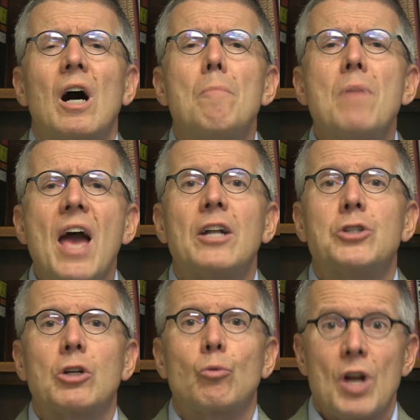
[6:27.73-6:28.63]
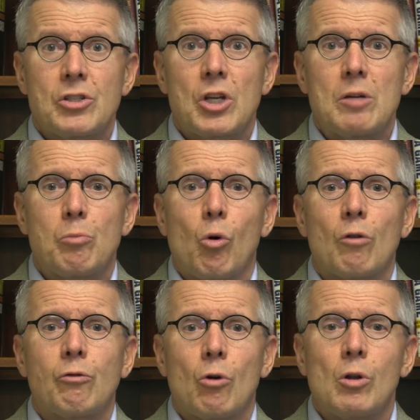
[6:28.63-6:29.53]
managing risk in
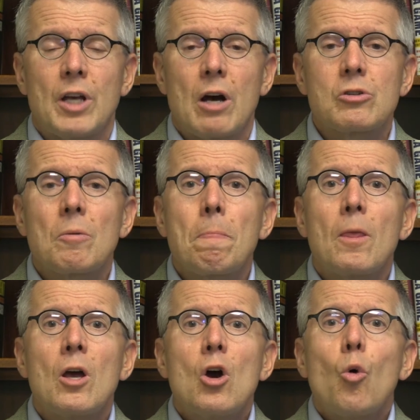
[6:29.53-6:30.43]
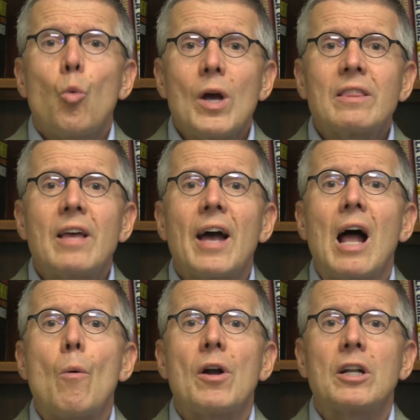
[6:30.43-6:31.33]
portfolios. With that,
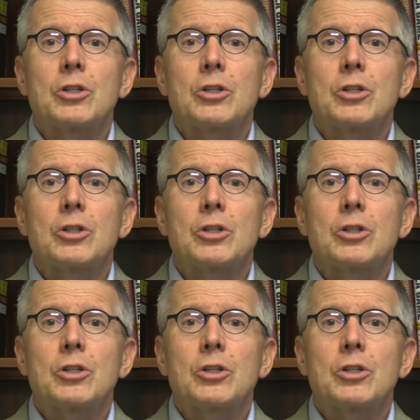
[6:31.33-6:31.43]
I want to